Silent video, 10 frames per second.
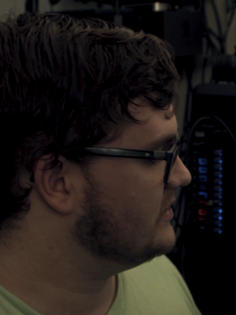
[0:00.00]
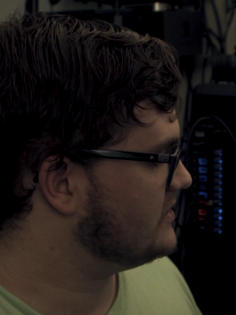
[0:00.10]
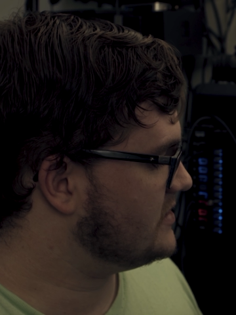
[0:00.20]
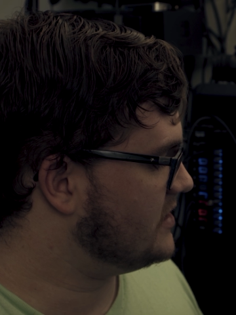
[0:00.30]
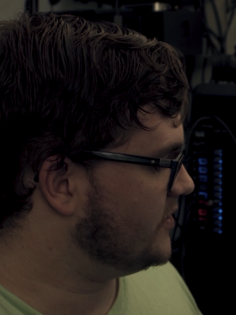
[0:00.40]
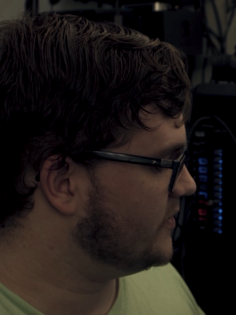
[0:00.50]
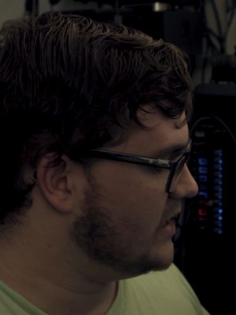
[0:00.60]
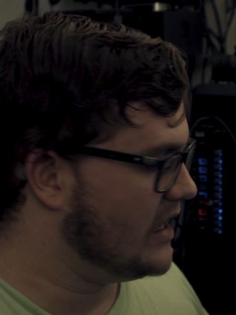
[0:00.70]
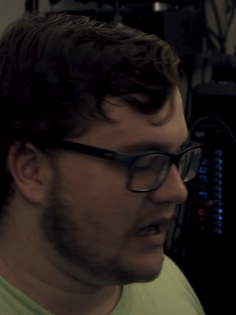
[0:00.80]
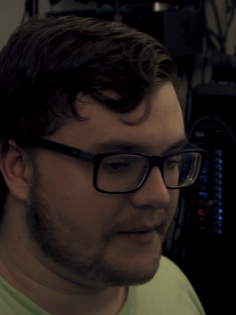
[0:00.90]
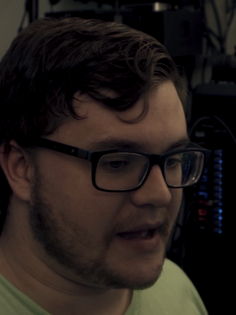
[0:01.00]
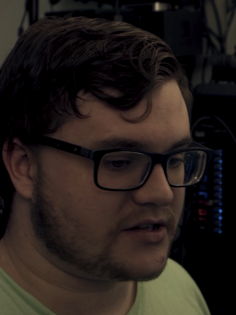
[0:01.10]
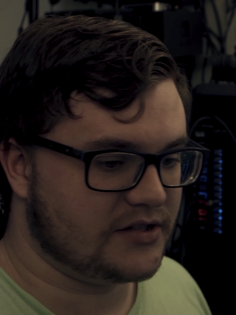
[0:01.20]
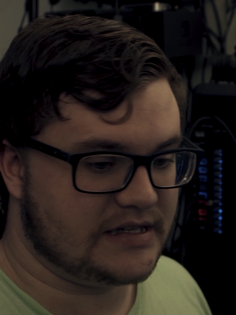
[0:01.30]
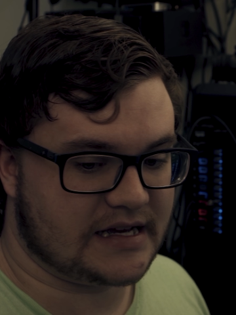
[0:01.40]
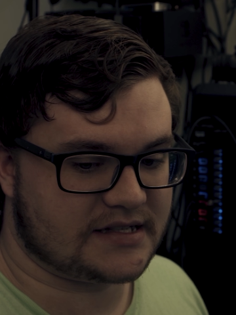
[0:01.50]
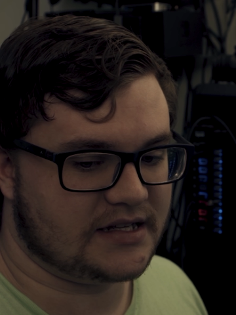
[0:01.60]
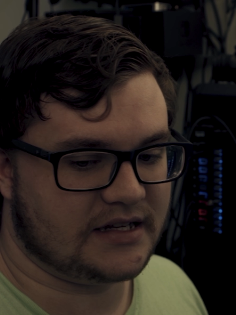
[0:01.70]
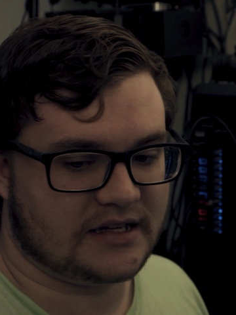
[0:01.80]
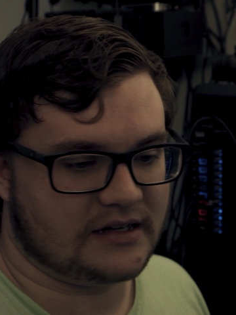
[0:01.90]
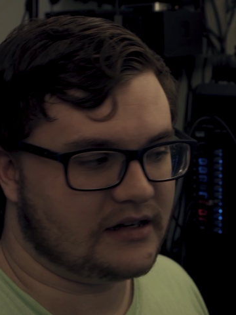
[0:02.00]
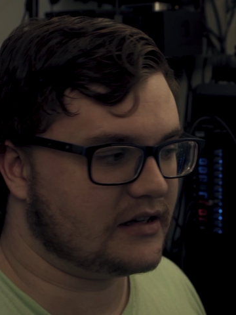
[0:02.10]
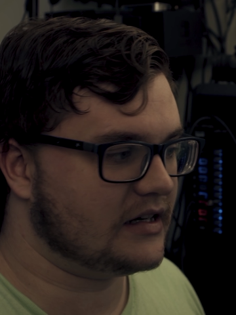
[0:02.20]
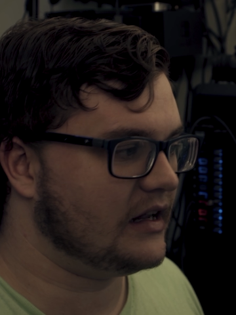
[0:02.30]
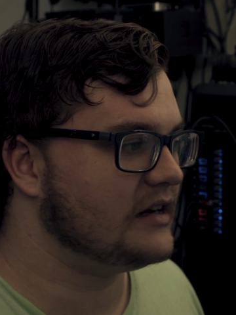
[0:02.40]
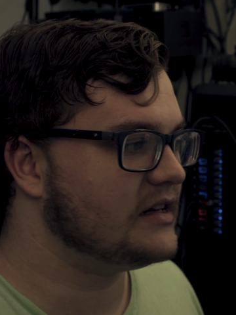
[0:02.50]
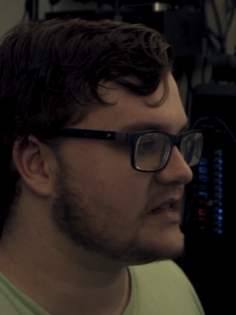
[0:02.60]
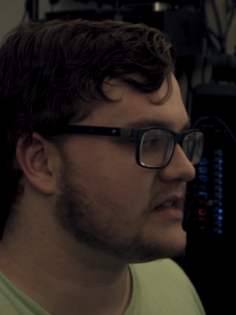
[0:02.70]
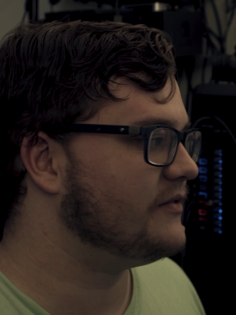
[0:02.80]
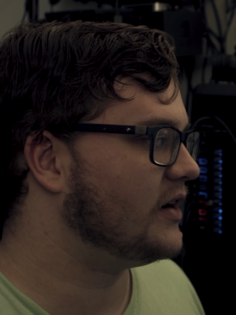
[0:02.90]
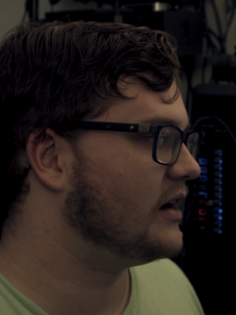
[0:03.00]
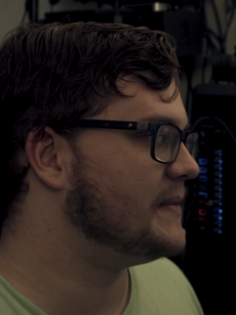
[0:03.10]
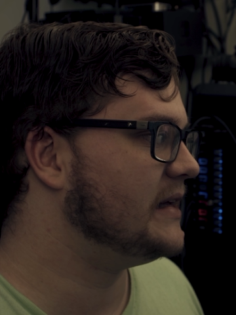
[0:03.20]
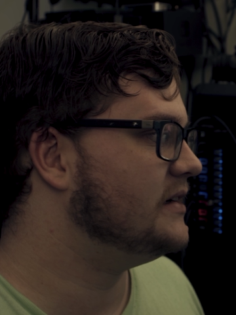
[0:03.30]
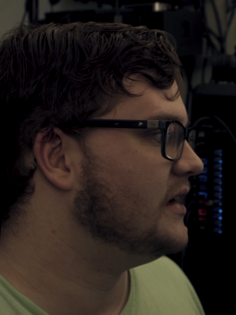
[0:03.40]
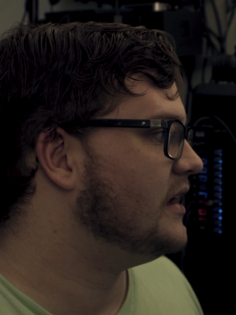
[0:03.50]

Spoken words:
So I'm actually testing it on a desk environment,